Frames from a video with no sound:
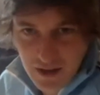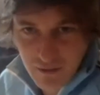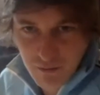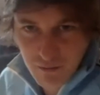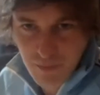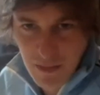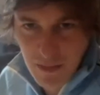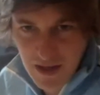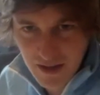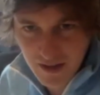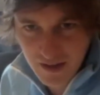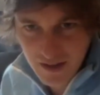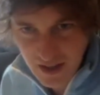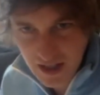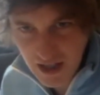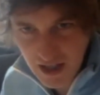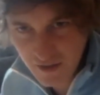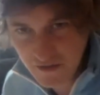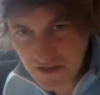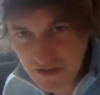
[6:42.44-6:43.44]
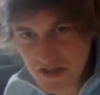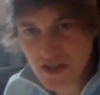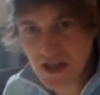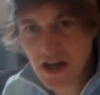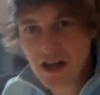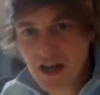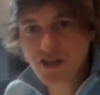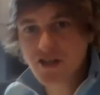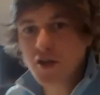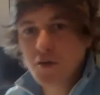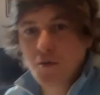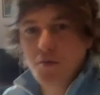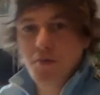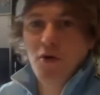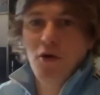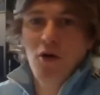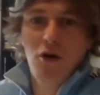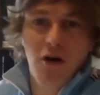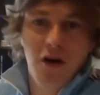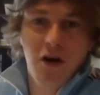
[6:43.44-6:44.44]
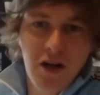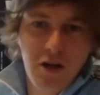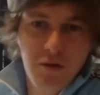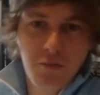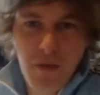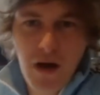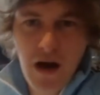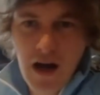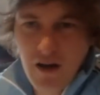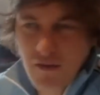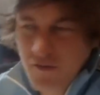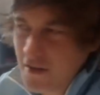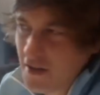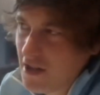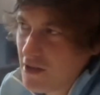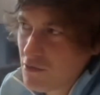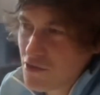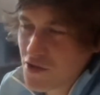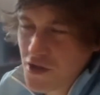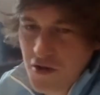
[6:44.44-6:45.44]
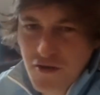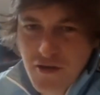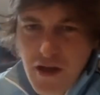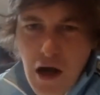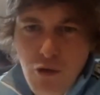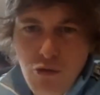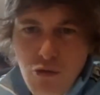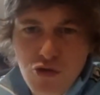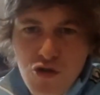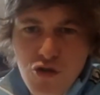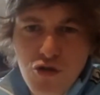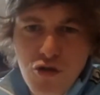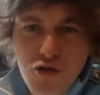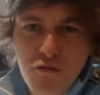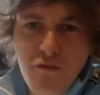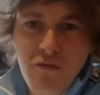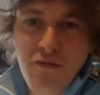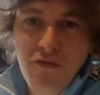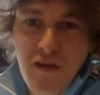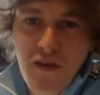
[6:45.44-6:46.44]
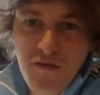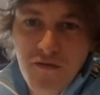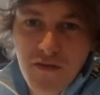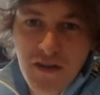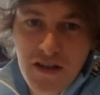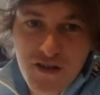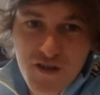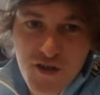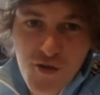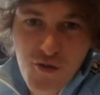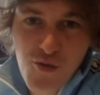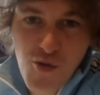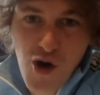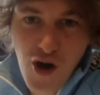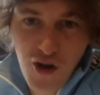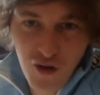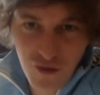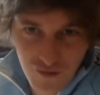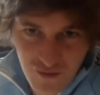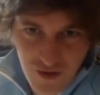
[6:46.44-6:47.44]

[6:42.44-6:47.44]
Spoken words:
Ben Davies actually brought in, I think it was 1,050-1.